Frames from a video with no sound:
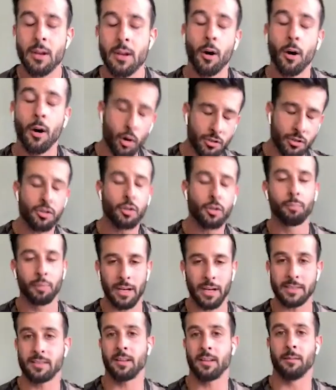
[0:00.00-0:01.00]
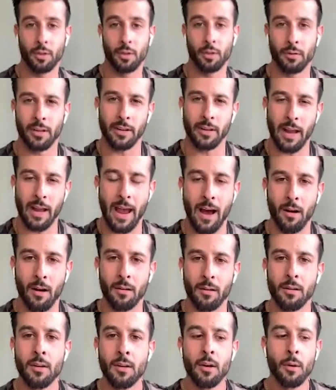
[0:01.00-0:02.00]
Also blessed that I'm doing it now,
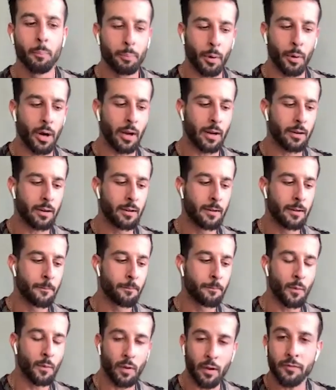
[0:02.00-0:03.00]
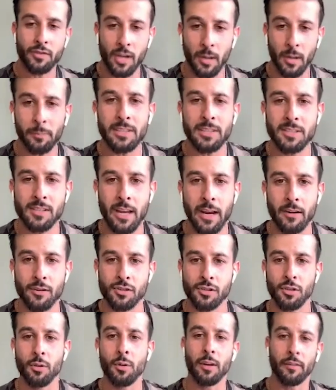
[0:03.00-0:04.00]
but if something scares
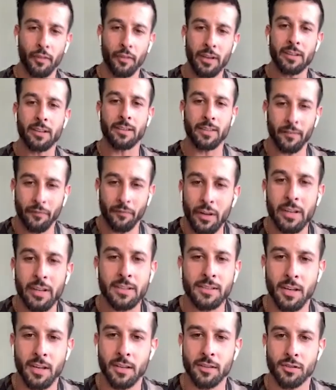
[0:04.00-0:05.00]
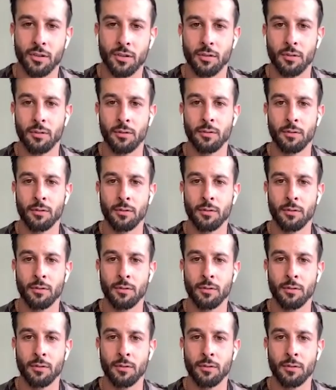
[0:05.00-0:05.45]
you, if it if it excites you,